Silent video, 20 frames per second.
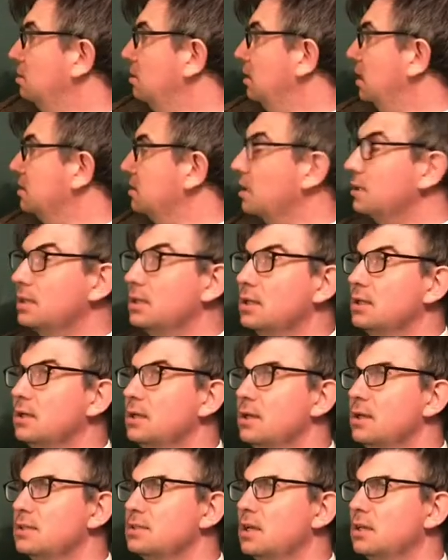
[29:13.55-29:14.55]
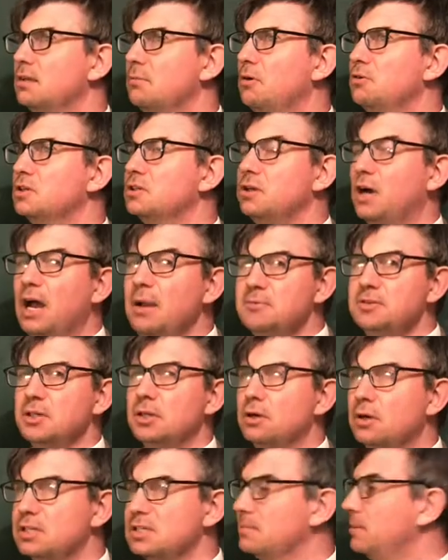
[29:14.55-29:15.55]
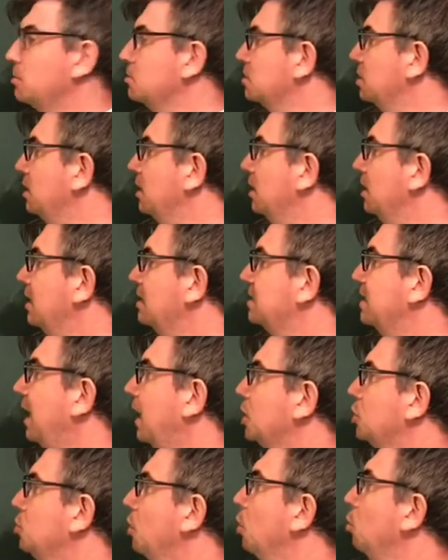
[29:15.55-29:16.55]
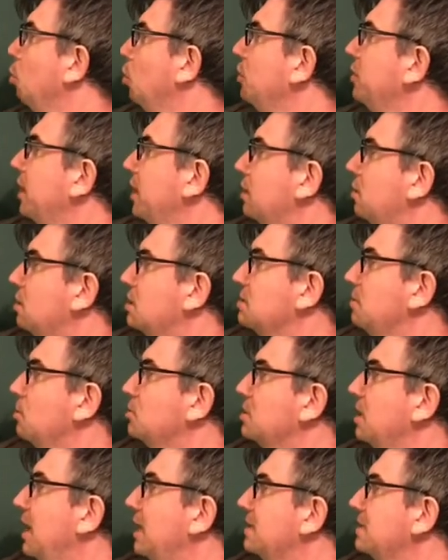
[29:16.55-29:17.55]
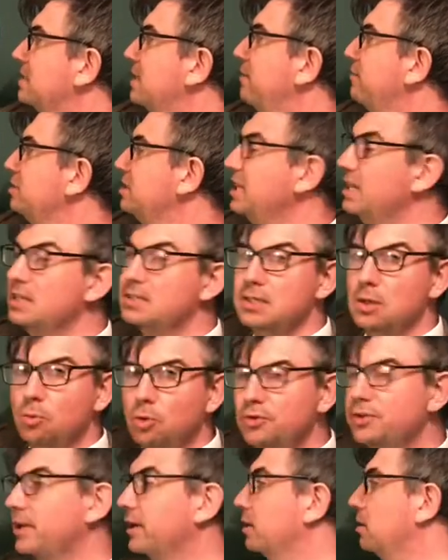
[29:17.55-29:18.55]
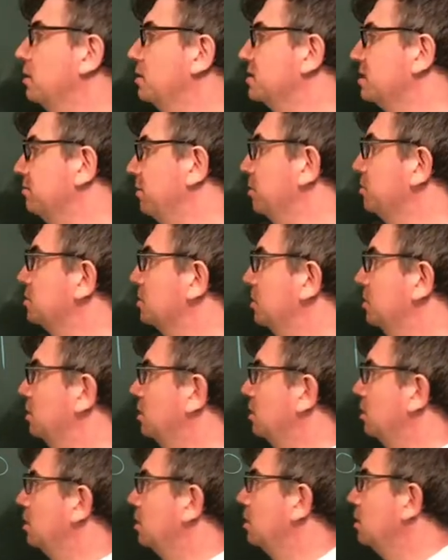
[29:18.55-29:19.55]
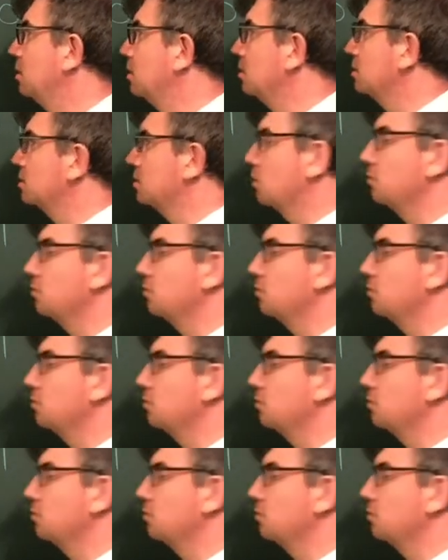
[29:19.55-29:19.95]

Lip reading: It's not the amount of times it occurs the most, it's the actual one that occurs most, and 17 is the one that occurs the most. So